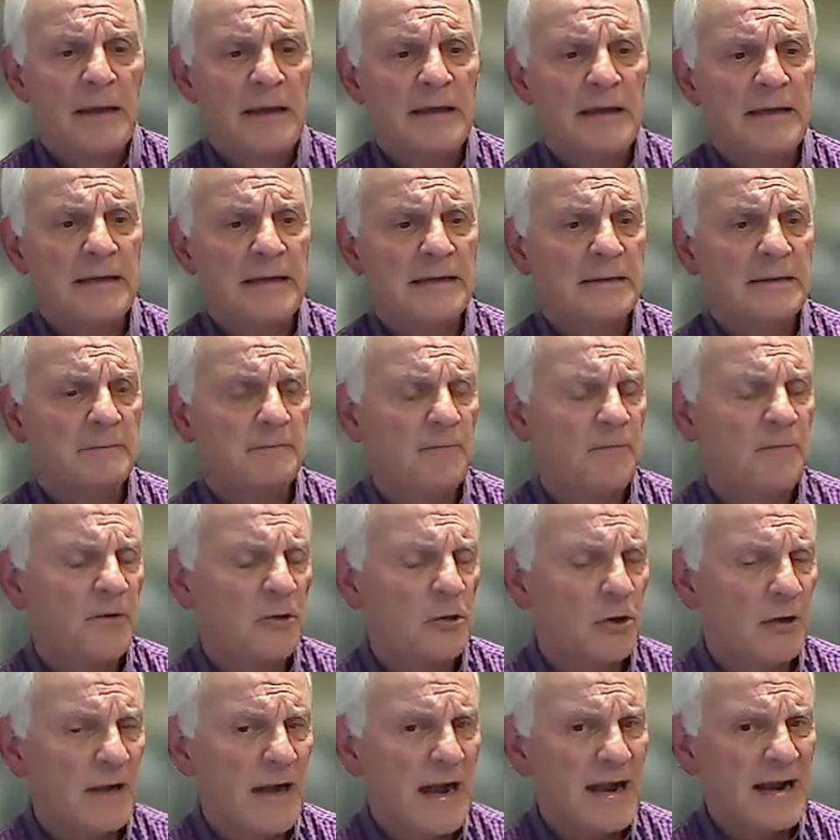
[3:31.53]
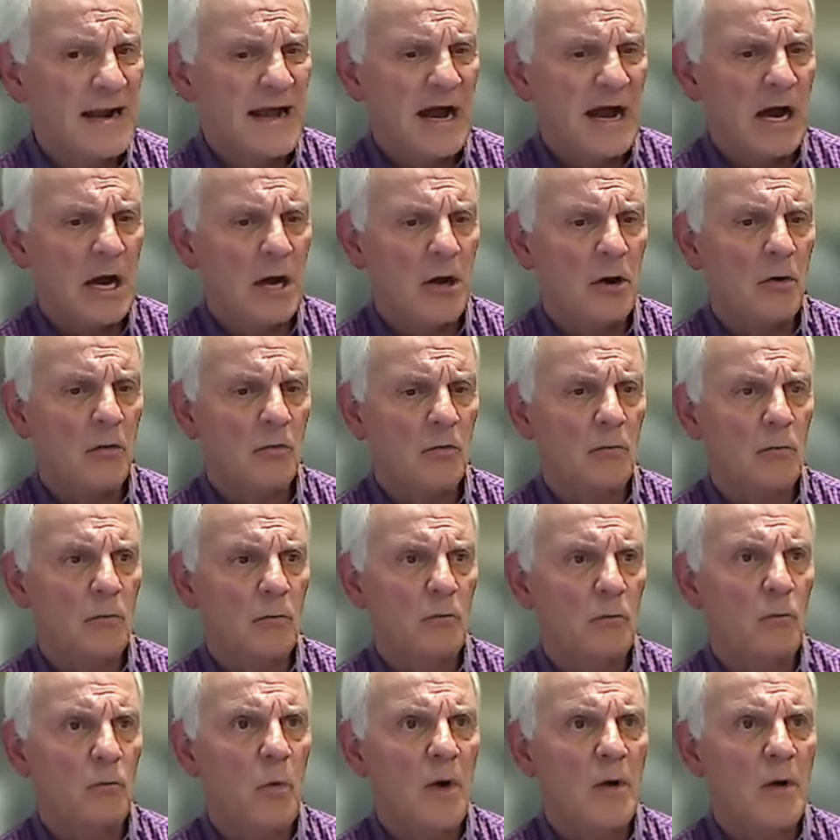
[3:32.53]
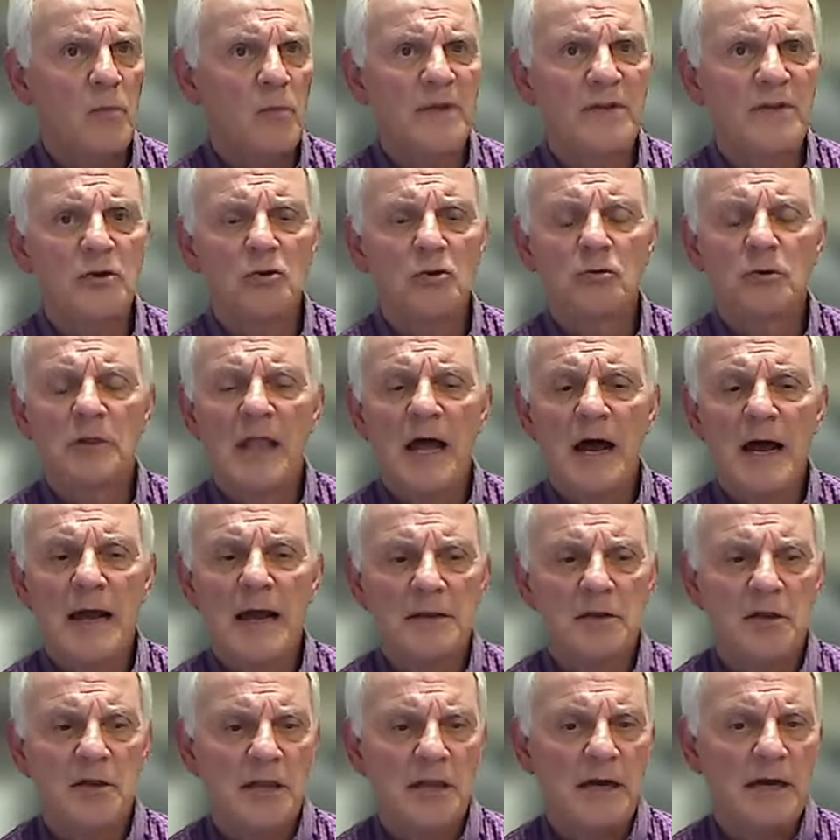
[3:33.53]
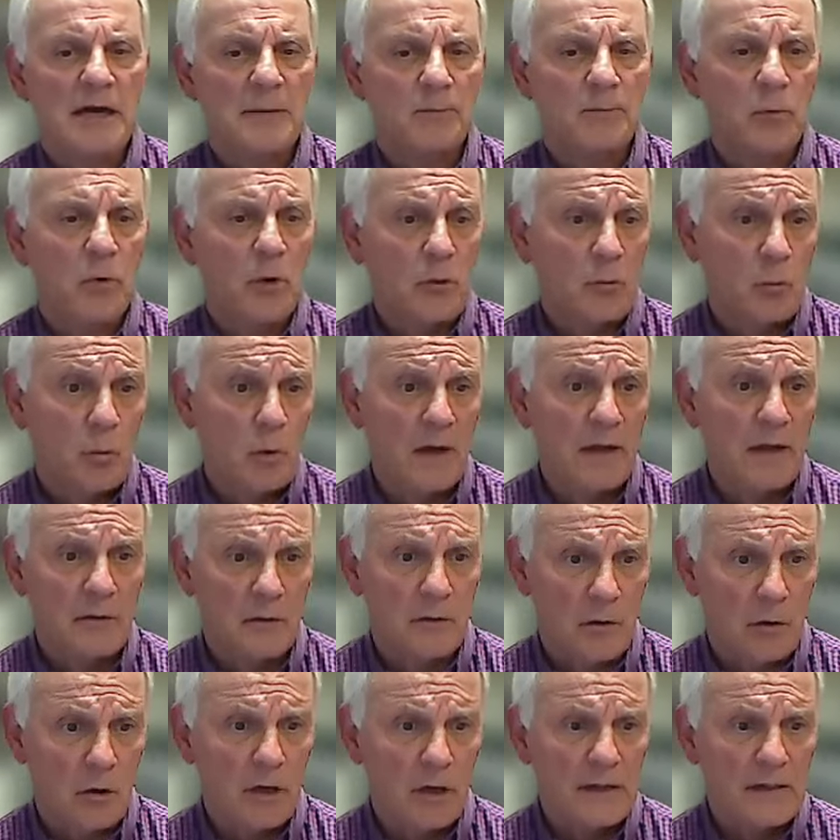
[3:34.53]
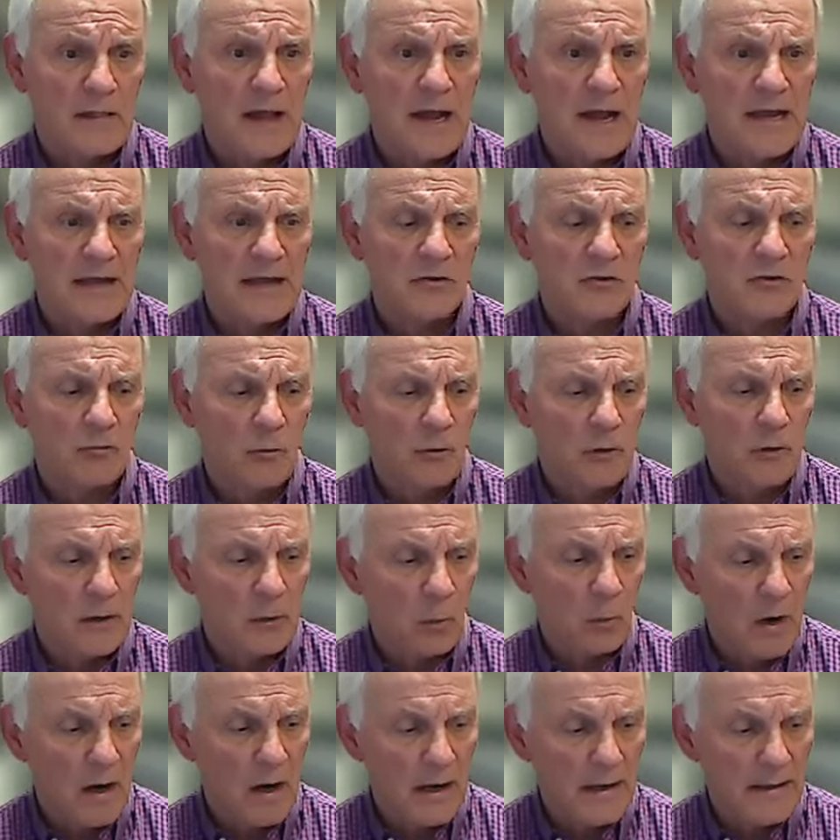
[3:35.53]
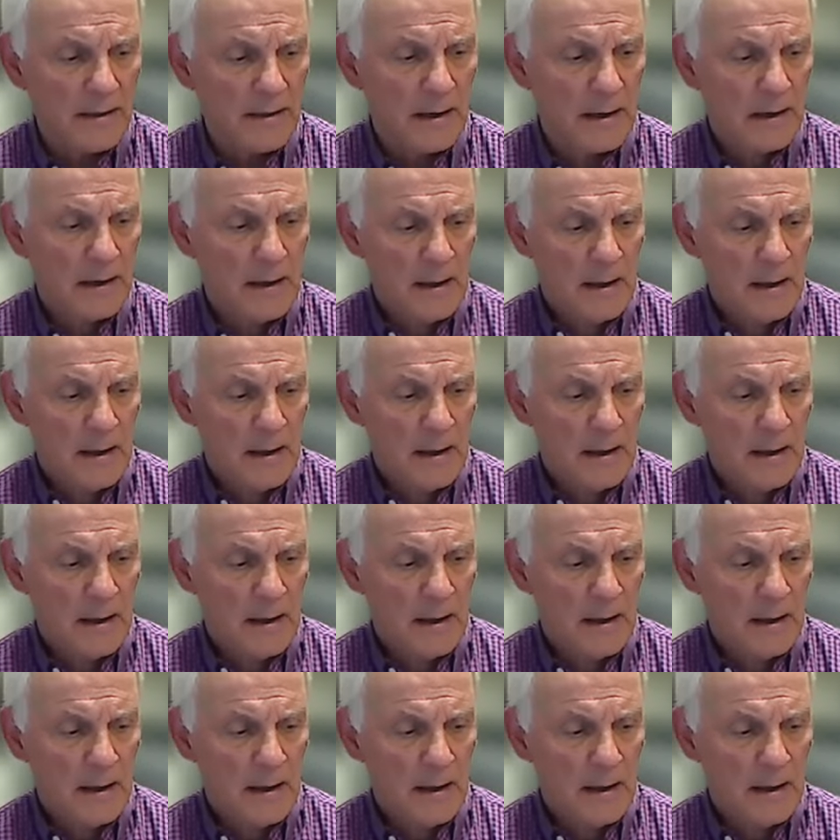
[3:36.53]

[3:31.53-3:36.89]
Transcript: and figuring out how what we do lines up with what our clients really want.